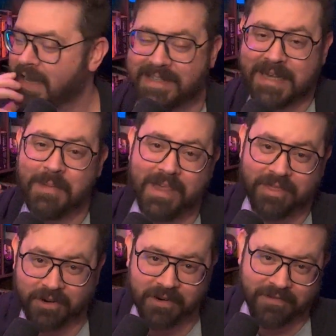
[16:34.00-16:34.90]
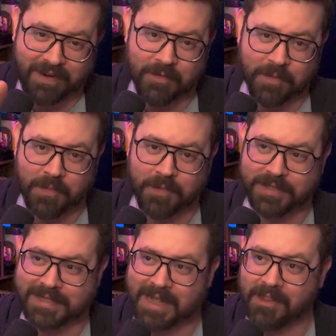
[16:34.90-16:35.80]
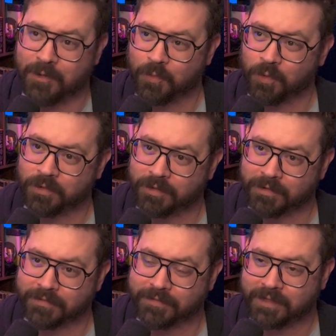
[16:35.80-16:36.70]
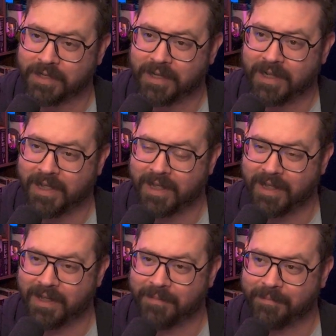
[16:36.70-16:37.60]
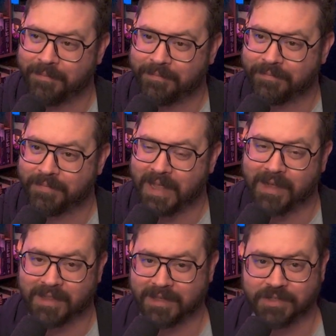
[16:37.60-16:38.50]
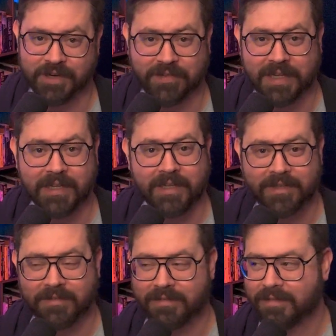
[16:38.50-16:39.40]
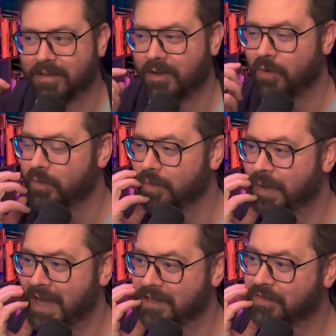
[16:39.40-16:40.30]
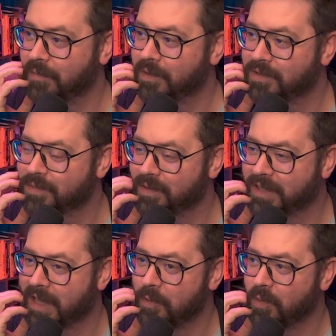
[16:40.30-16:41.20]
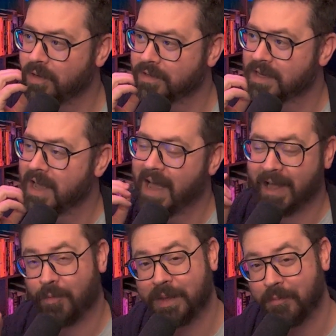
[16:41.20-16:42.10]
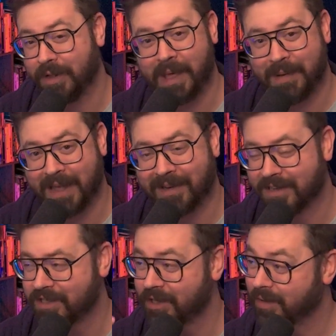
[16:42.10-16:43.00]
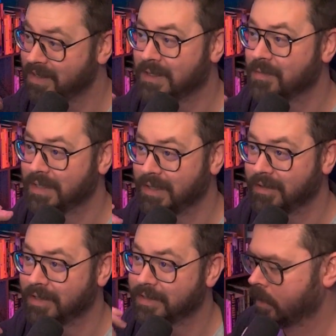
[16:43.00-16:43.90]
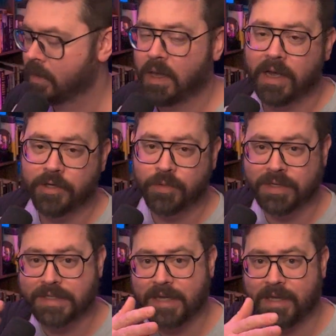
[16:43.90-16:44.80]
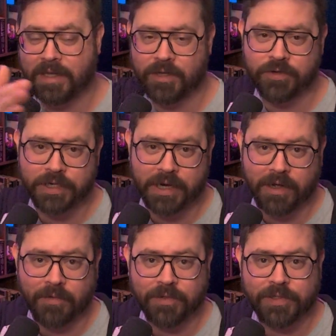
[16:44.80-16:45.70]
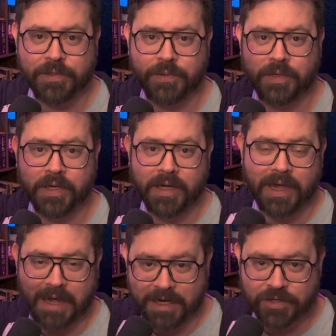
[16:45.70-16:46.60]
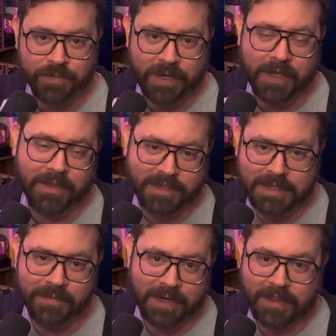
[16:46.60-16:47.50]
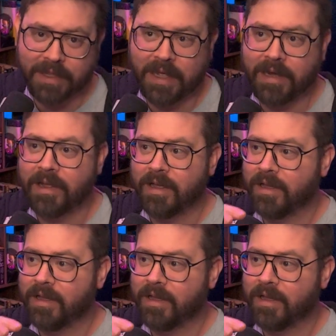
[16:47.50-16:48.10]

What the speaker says: I'd say my third favorite moment was Statler and Waldorf heckling Jeff Keighley over past fumbles with the Game Awards. I hope they bring that back next year because it was hilarious. I do want to say a huge shout out to Astrobot and the team behind that.